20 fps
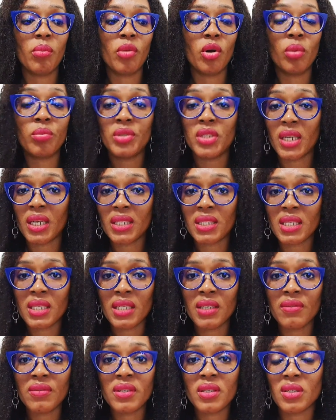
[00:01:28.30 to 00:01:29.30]

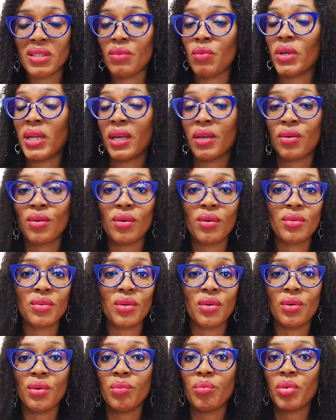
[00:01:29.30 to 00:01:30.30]
objectives, what I call
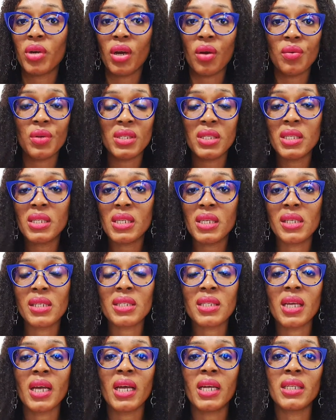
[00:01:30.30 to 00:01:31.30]
your priority
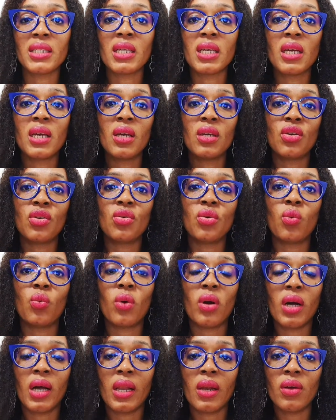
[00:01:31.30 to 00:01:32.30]
list, and
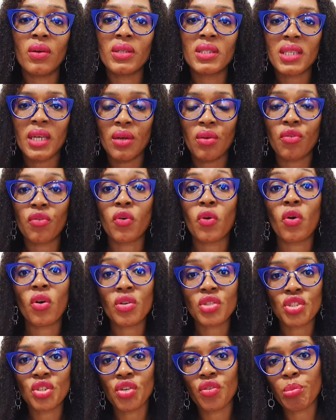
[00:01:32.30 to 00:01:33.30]
work alongside, of
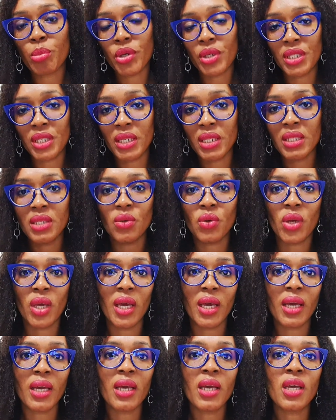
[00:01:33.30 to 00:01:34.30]
course, your budget.
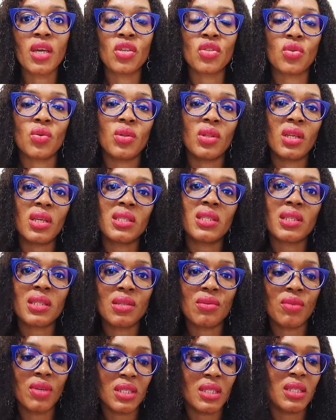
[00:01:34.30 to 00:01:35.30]
Okay, so this is
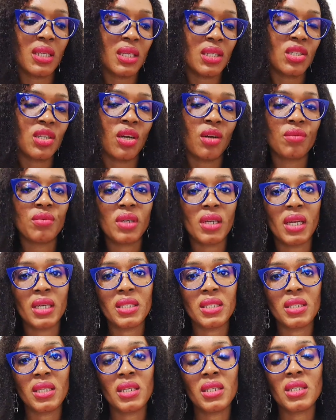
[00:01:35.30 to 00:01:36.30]
the residential real
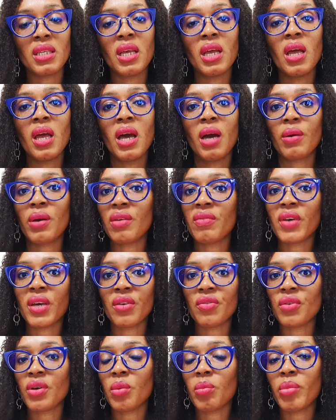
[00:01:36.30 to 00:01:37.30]
estate. However,
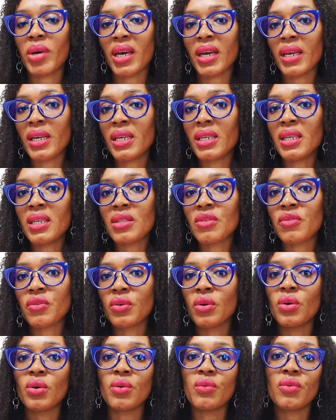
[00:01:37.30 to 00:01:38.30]
if you're buying it
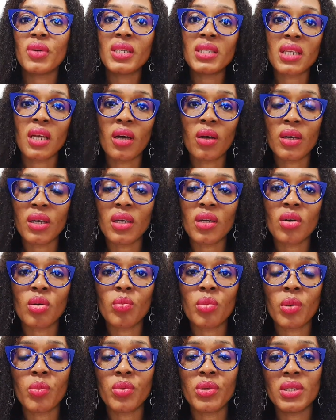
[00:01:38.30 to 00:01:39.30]
for rental income
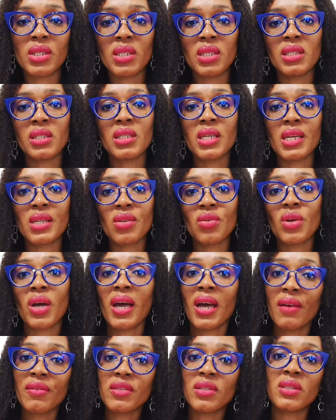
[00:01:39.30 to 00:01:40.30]
purposes, then you
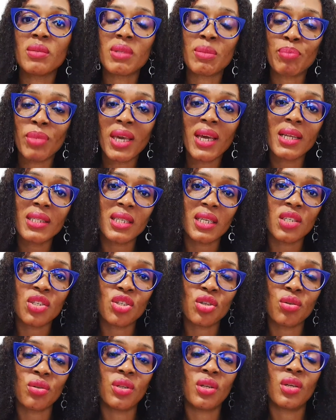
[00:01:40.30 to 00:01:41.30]
have to pay
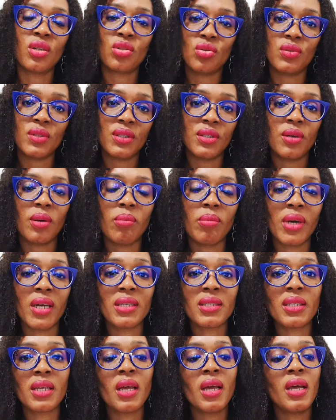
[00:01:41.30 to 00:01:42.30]
attention to the
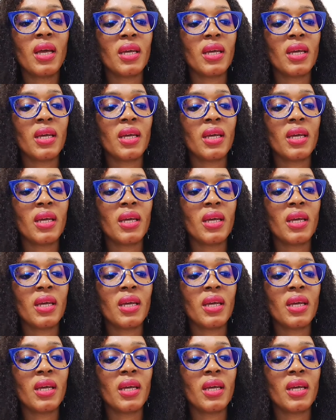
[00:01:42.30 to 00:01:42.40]
numbers.